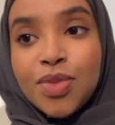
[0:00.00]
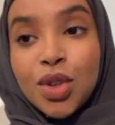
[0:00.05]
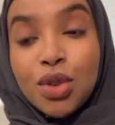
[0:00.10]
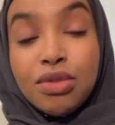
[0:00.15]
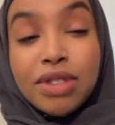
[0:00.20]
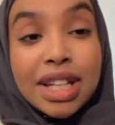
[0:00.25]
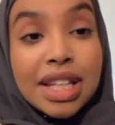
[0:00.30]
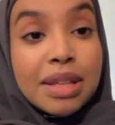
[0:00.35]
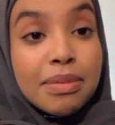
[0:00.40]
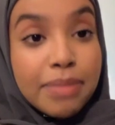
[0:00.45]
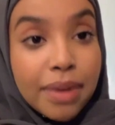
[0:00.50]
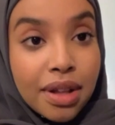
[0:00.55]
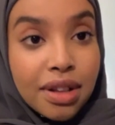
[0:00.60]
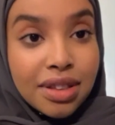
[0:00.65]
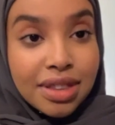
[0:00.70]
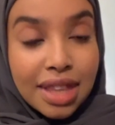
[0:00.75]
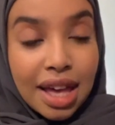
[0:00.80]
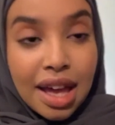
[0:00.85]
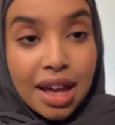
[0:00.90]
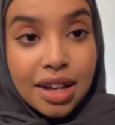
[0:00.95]
really
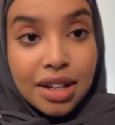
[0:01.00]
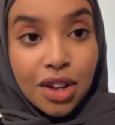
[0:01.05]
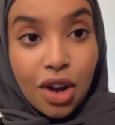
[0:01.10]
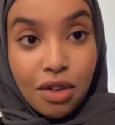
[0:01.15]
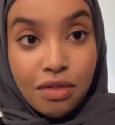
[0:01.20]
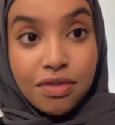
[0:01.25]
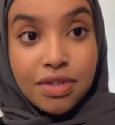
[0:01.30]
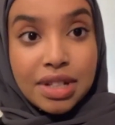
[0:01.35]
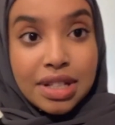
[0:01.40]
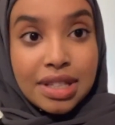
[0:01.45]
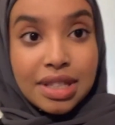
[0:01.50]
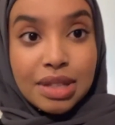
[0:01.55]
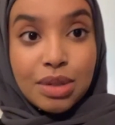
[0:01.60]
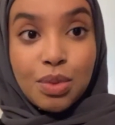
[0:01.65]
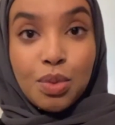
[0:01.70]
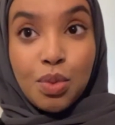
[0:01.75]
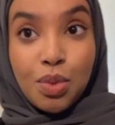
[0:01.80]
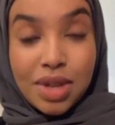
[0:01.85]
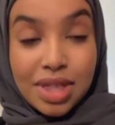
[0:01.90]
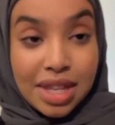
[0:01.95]
build that confidence
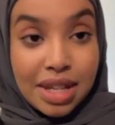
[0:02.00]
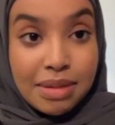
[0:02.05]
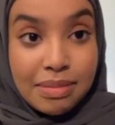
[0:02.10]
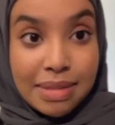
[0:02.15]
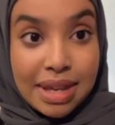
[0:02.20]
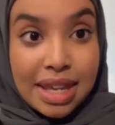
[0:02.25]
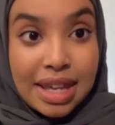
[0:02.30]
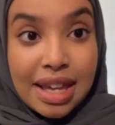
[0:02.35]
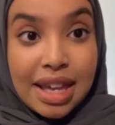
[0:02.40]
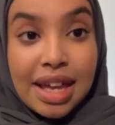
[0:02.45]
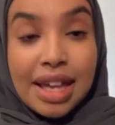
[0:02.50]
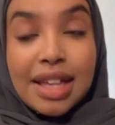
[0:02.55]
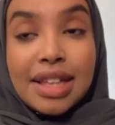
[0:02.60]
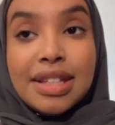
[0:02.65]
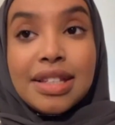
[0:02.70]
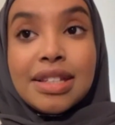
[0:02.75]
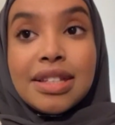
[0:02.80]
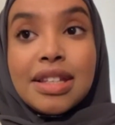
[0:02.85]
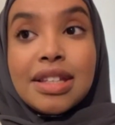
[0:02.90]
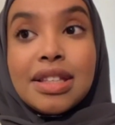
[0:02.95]
within me
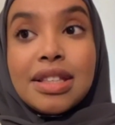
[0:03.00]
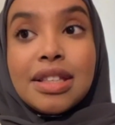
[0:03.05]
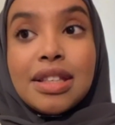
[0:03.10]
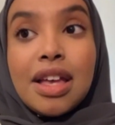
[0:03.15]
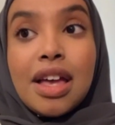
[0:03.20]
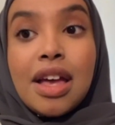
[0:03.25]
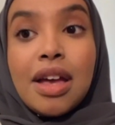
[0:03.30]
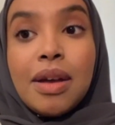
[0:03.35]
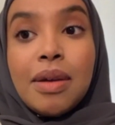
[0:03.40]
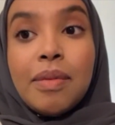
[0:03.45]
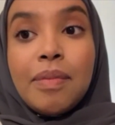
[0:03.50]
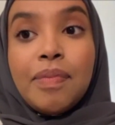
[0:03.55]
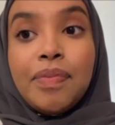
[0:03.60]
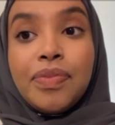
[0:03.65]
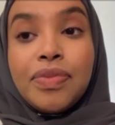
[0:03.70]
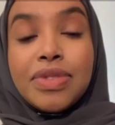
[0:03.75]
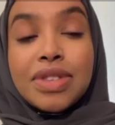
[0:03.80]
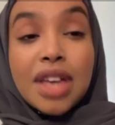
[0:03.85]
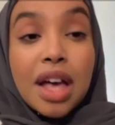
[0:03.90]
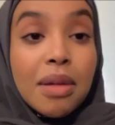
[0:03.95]
and
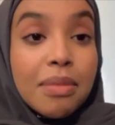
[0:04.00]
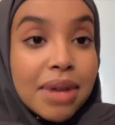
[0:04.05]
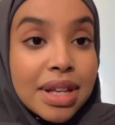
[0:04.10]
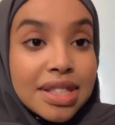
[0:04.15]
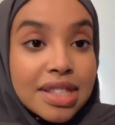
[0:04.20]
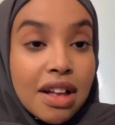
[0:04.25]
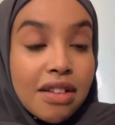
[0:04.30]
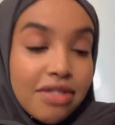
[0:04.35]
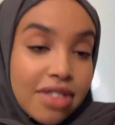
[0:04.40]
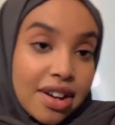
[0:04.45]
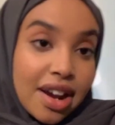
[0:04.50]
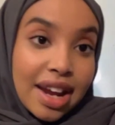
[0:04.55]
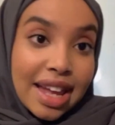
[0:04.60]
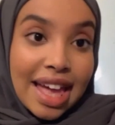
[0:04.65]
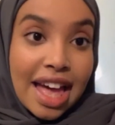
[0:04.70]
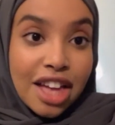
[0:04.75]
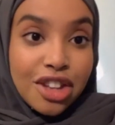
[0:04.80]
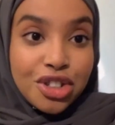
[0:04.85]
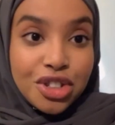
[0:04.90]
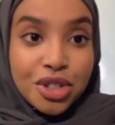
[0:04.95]
tell myself that I
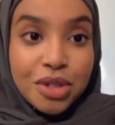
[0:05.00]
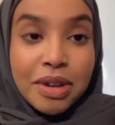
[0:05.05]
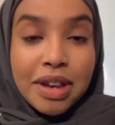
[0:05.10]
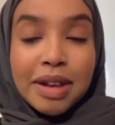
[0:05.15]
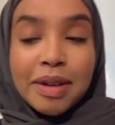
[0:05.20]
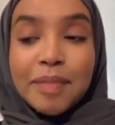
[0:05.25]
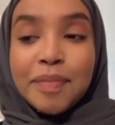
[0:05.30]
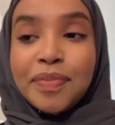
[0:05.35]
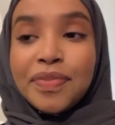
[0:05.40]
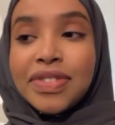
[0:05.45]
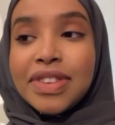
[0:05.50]
can do it.